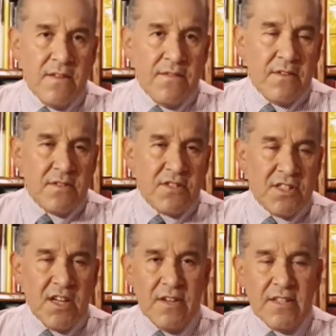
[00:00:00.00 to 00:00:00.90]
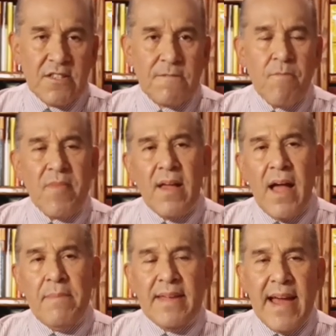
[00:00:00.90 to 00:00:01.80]
series, I
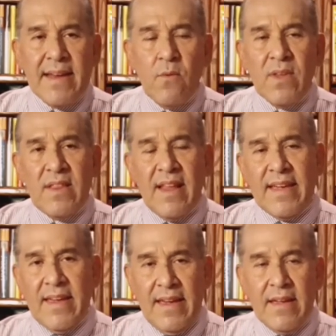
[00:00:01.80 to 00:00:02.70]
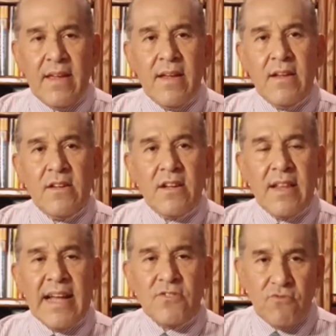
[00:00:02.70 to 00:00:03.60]
began it with like a
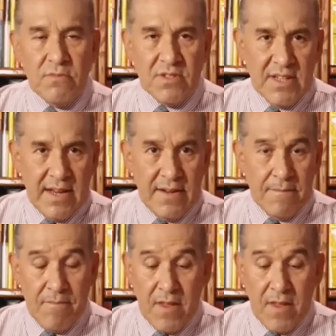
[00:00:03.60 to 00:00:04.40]
classroom setting?